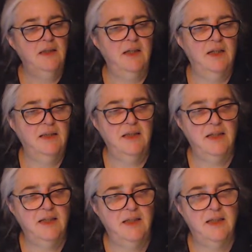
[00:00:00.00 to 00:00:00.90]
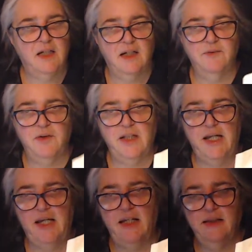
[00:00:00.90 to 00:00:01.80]
and then I will
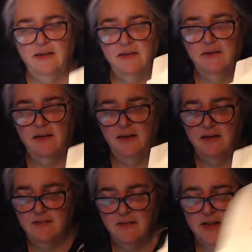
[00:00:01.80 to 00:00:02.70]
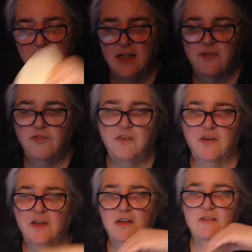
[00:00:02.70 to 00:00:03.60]
add the sleeve
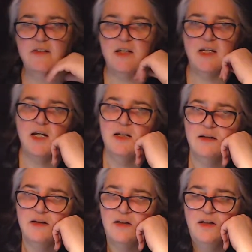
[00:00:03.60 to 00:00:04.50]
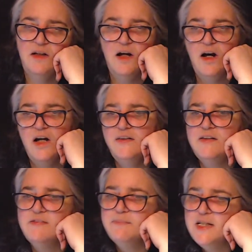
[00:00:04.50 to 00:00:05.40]
to see on
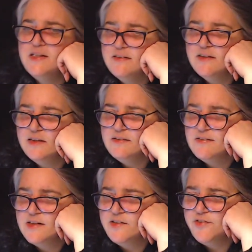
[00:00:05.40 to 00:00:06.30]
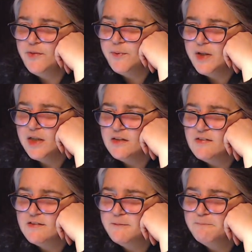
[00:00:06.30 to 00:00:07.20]
this muslin to see if it works.